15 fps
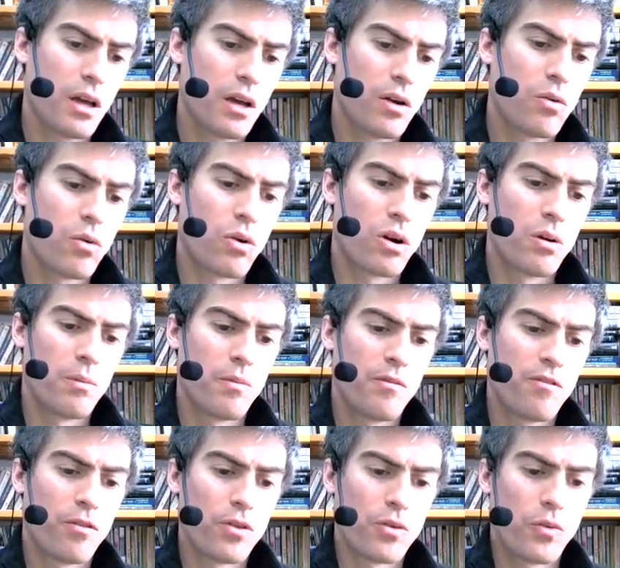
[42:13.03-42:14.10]
quorum
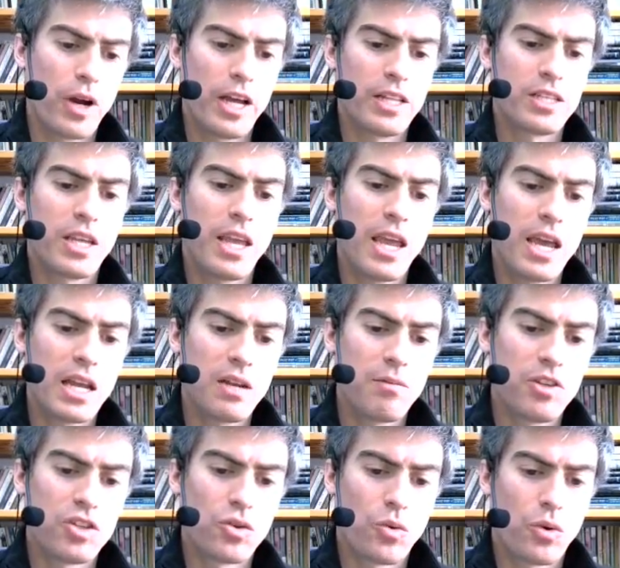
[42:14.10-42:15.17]
for the writes and a
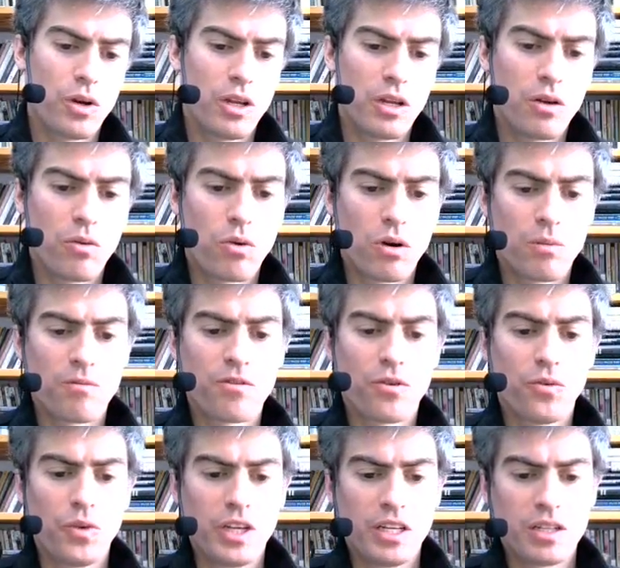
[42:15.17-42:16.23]
majority quorum for
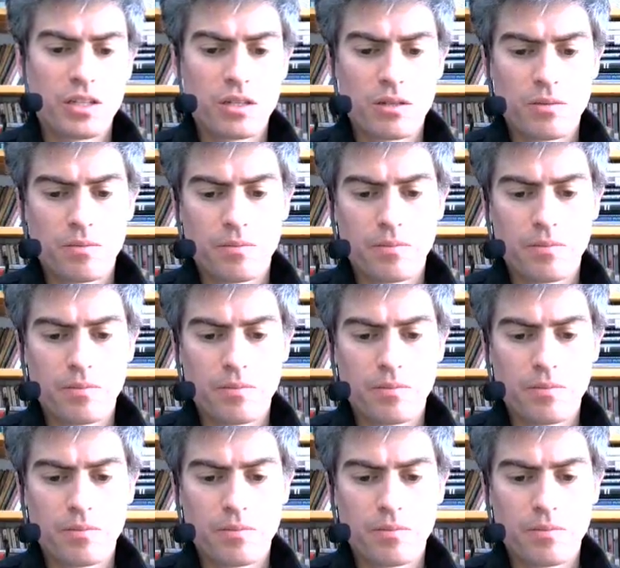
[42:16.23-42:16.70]
reads.